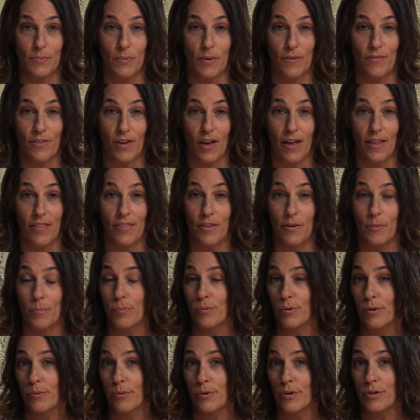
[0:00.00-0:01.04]
We've got the
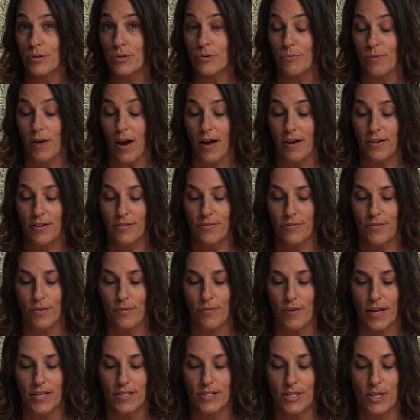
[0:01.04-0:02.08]
Brewers Rock for
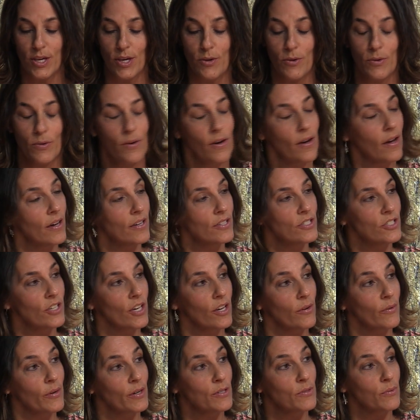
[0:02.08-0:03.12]
Rescue on
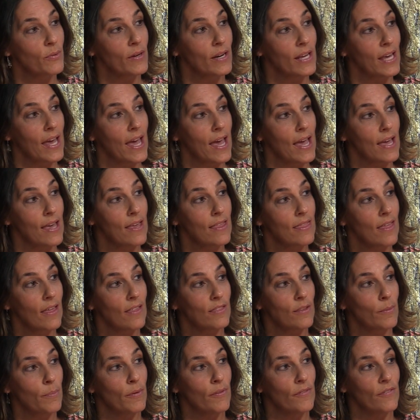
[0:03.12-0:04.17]
January 28th at
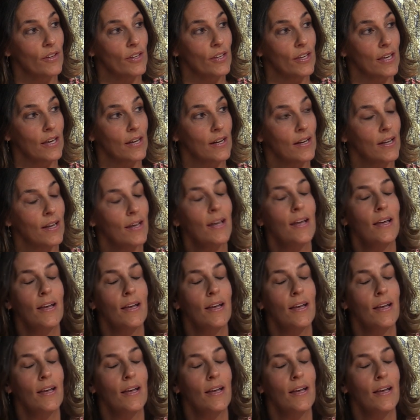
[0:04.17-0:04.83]
the Pavilion.